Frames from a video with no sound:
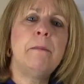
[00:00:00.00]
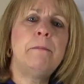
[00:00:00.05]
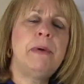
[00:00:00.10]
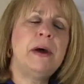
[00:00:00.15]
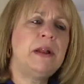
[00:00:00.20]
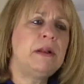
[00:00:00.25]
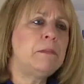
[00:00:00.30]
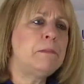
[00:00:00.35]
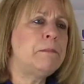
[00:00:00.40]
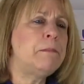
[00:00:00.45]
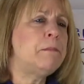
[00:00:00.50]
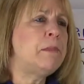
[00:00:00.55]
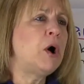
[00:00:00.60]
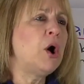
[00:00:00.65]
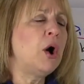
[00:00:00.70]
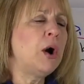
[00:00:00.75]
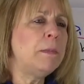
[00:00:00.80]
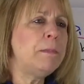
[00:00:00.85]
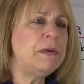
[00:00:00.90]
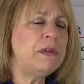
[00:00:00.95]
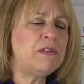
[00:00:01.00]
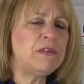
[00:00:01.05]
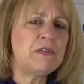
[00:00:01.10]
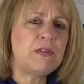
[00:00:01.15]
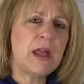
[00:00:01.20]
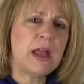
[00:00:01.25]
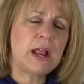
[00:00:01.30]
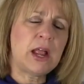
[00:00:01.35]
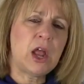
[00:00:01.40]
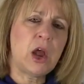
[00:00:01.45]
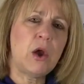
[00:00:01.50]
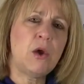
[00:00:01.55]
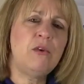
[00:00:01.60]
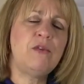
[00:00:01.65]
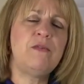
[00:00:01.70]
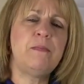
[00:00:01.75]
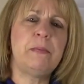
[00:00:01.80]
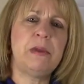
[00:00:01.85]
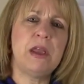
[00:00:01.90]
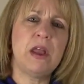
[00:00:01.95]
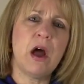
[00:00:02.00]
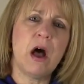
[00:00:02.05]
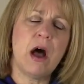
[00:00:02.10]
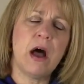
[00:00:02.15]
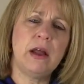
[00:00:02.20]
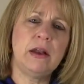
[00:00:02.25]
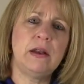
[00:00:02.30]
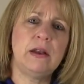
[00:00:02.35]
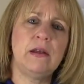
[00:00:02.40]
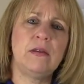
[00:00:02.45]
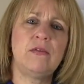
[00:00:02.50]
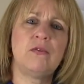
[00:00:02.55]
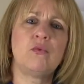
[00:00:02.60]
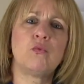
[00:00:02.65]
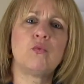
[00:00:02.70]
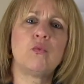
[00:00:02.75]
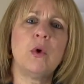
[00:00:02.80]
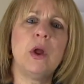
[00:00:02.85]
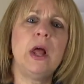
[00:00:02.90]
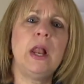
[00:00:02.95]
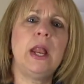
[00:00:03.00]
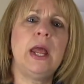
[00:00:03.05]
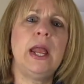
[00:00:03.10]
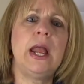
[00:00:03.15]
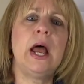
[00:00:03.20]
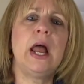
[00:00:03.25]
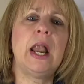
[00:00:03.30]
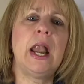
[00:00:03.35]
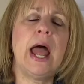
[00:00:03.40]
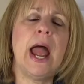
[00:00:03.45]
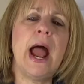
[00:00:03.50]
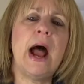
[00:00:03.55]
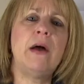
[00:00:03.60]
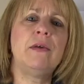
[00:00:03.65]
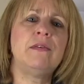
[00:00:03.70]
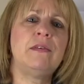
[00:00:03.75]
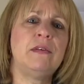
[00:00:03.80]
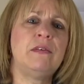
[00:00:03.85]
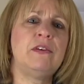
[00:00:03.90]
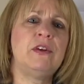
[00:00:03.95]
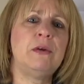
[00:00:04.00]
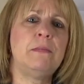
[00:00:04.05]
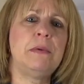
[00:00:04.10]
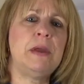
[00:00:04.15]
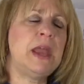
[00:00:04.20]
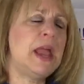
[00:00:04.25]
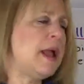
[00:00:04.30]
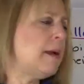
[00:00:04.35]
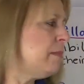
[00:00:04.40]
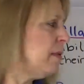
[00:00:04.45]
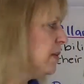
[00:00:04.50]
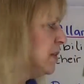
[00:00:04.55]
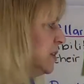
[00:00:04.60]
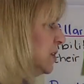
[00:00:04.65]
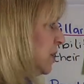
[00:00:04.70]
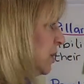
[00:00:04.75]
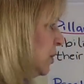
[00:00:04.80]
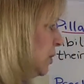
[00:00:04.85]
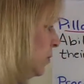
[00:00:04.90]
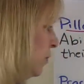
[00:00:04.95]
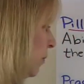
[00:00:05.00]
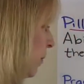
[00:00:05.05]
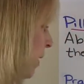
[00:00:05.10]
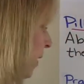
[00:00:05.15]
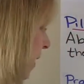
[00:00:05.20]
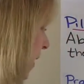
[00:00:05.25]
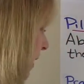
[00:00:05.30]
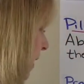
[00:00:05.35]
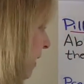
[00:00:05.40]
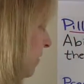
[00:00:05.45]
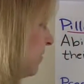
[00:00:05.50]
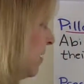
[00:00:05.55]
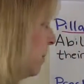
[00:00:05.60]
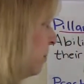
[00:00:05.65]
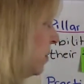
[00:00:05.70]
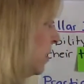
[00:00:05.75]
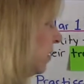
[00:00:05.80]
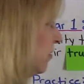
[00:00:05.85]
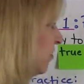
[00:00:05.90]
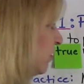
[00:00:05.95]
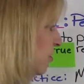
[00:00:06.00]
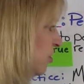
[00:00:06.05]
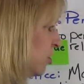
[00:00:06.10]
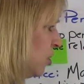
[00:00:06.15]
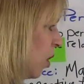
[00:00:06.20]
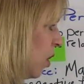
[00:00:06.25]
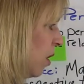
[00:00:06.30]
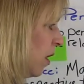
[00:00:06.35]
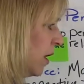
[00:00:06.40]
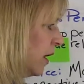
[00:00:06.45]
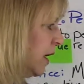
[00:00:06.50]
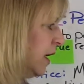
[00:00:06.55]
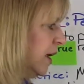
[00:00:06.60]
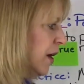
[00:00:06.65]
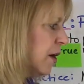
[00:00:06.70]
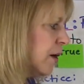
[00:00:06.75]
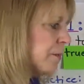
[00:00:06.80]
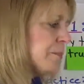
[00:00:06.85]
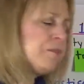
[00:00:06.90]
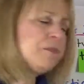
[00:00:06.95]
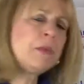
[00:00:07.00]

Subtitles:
But purpose that goes beyond us really allows us to be able to, well, I guess I put a star here.